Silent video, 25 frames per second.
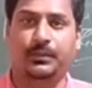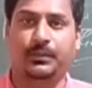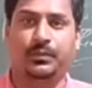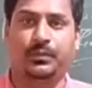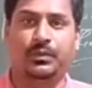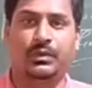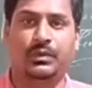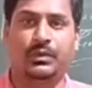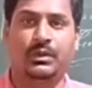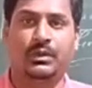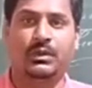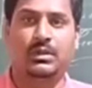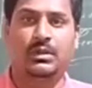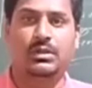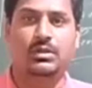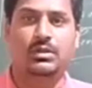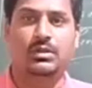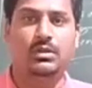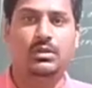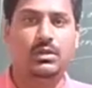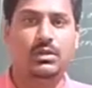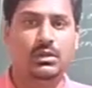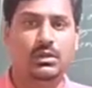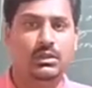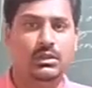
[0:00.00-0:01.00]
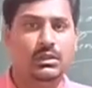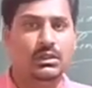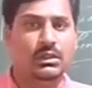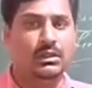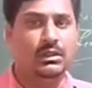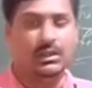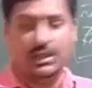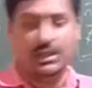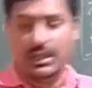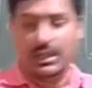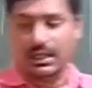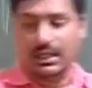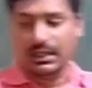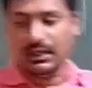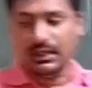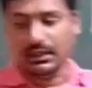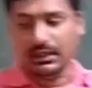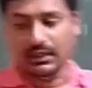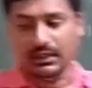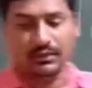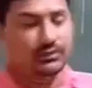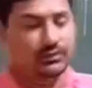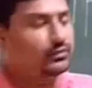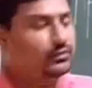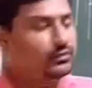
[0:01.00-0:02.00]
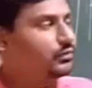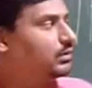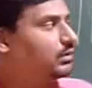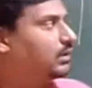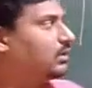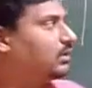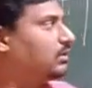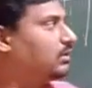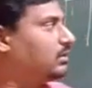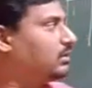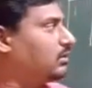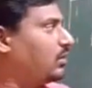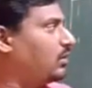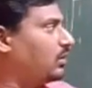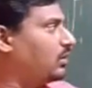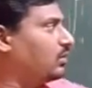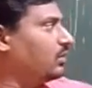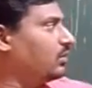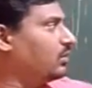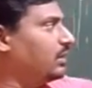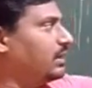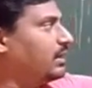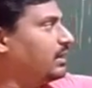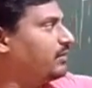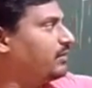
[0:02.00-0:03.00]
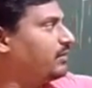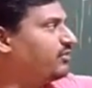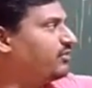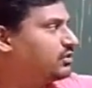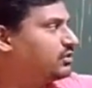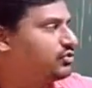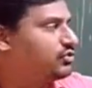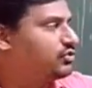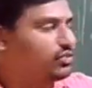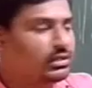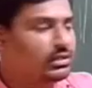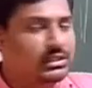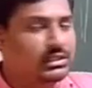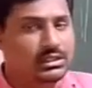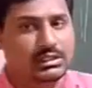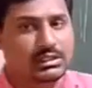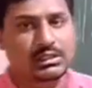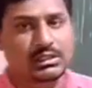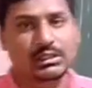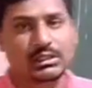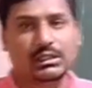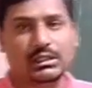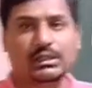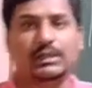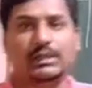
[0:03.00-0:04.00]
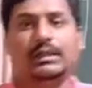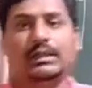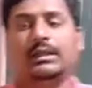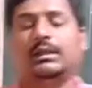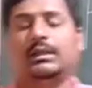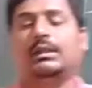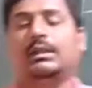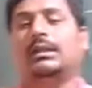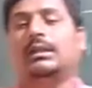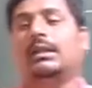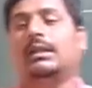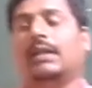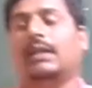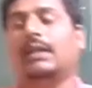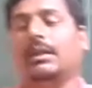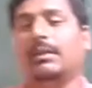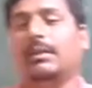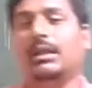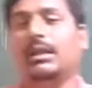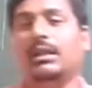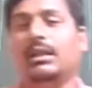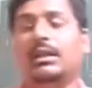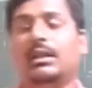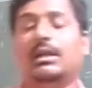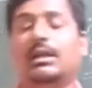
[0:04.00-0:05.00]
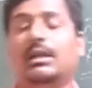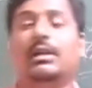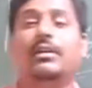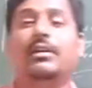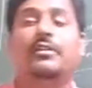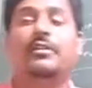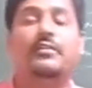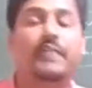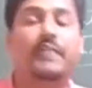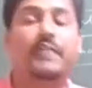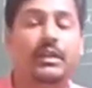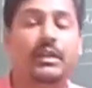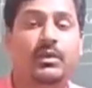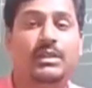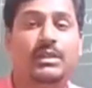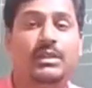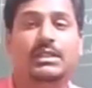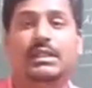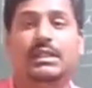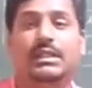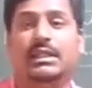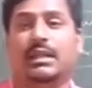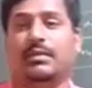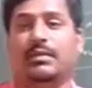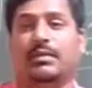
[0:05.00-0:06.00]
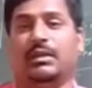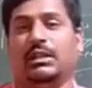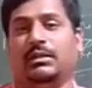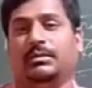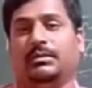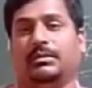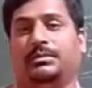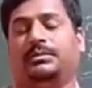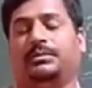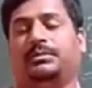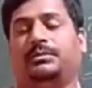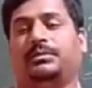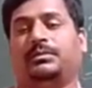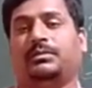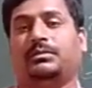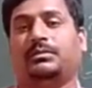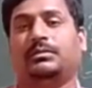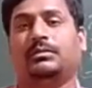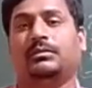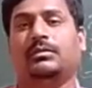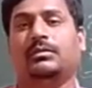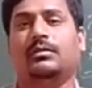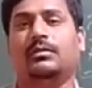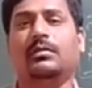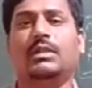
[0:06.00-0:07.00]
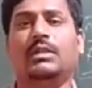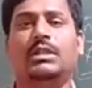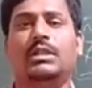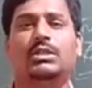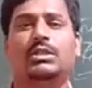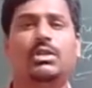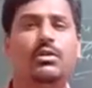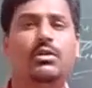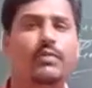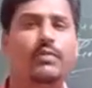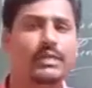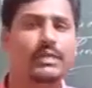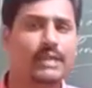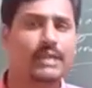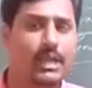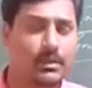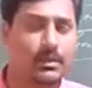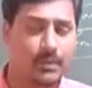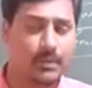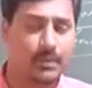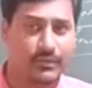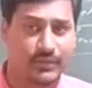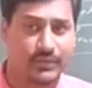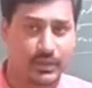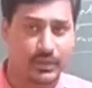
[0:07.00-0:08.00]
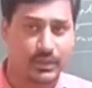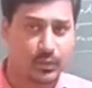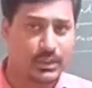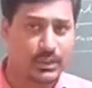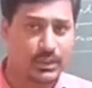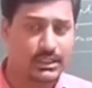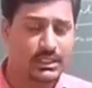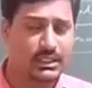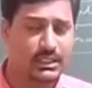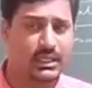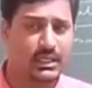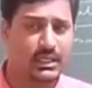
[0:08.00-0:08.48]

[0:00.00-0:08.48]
So, here it not only refers to this table, frequency table. So, with help of frequency table,